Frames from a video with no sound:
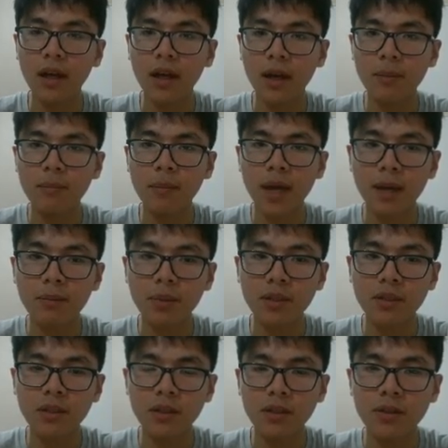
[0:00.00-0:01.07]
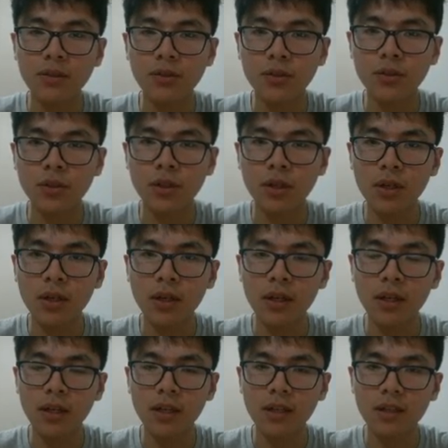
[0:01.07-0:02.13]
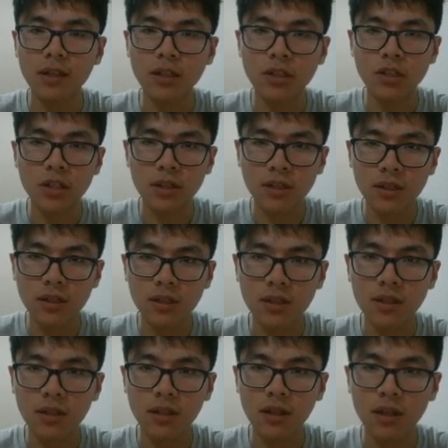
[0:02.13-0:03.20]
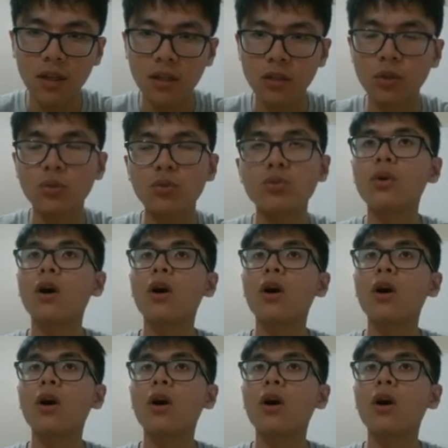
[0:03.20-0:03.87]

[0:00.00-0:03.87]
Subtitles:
are mapping each digits into